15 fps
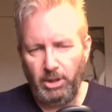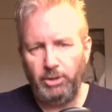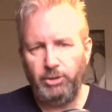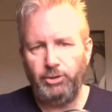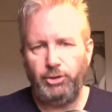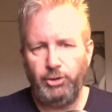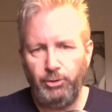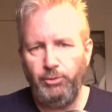
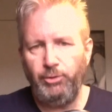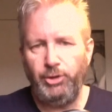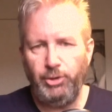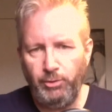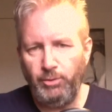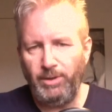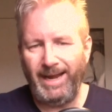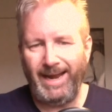to
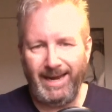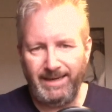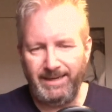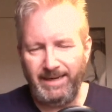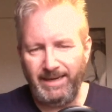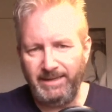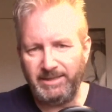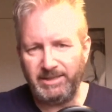you
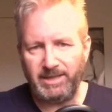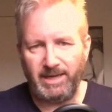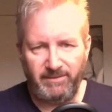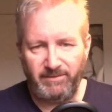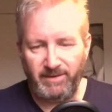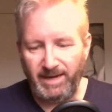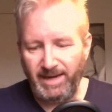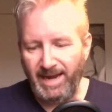landing
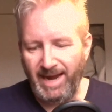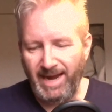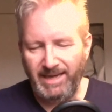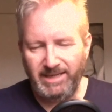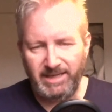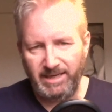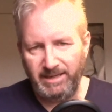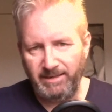safely,
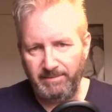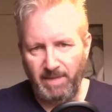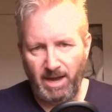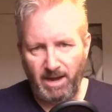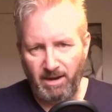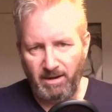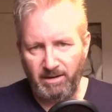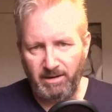hitting the
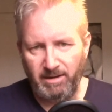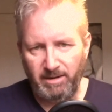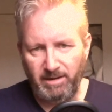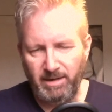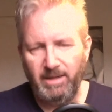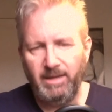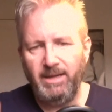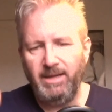mark,
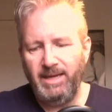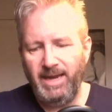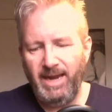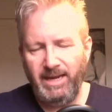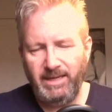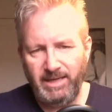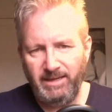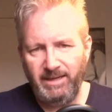
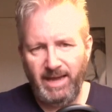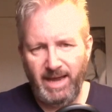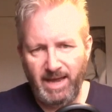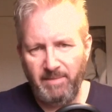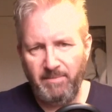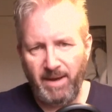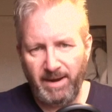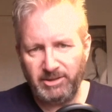hitting the
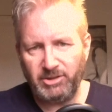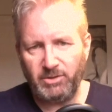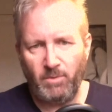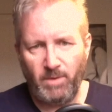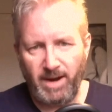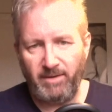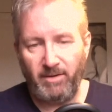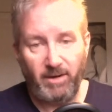airbag
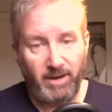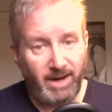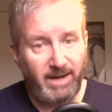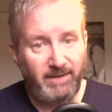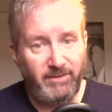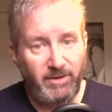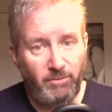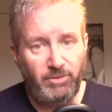square on. And if
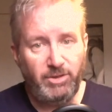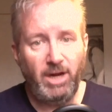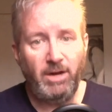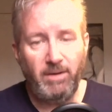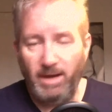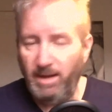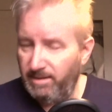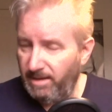you don't,
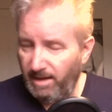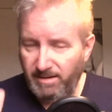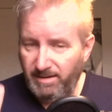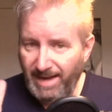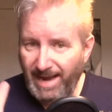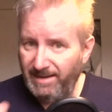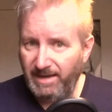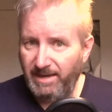that
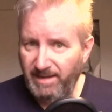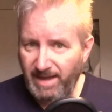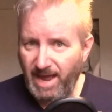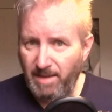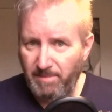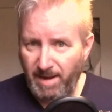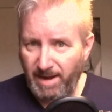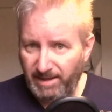landing in the
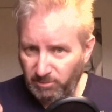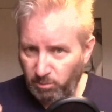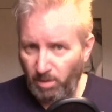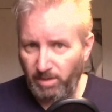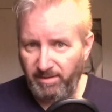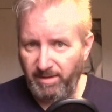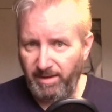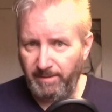airbag is one
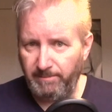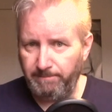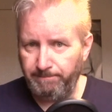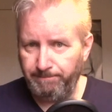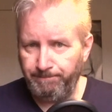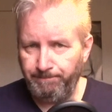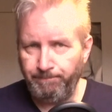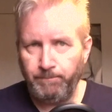thing.
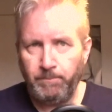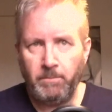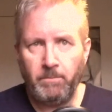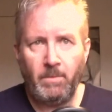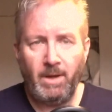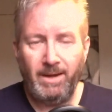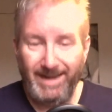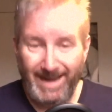
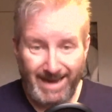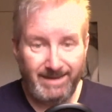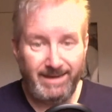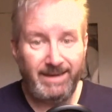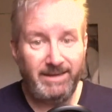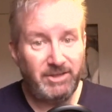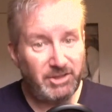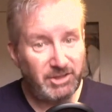
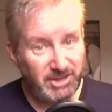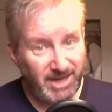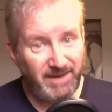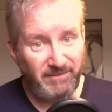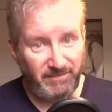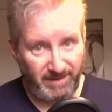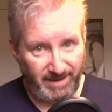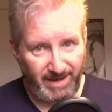Landing
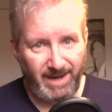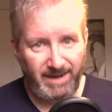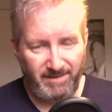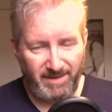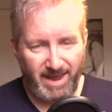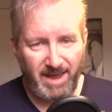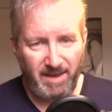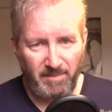safely in the
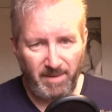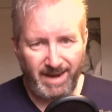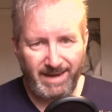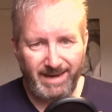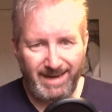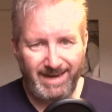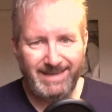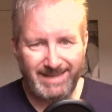airbag
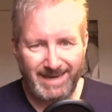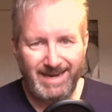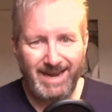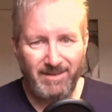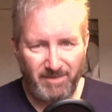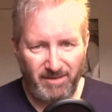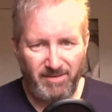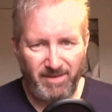is
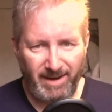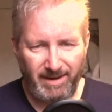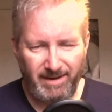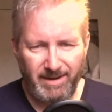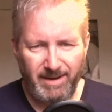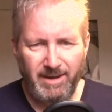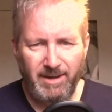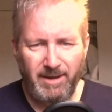another thing
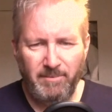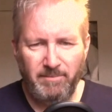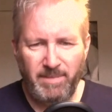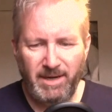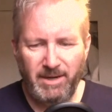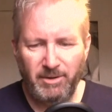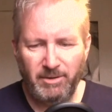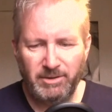
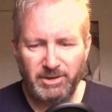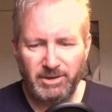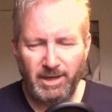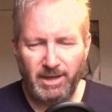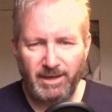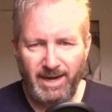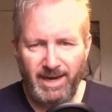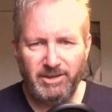because
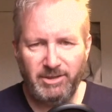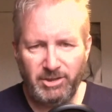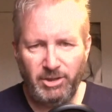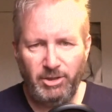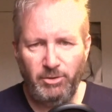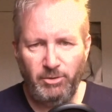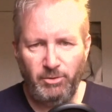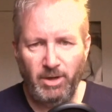unless
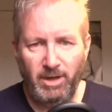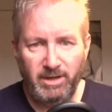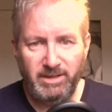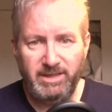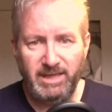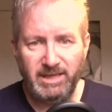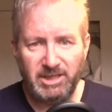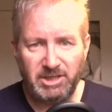you
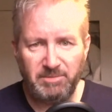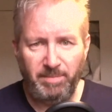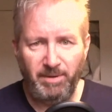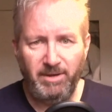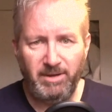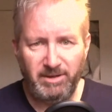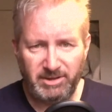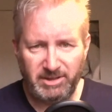
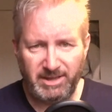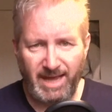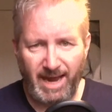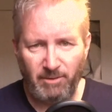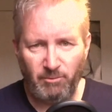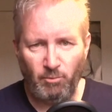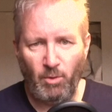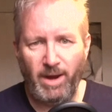disperse
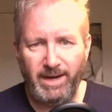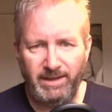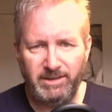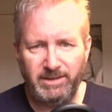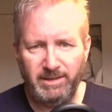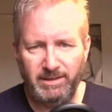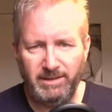that weight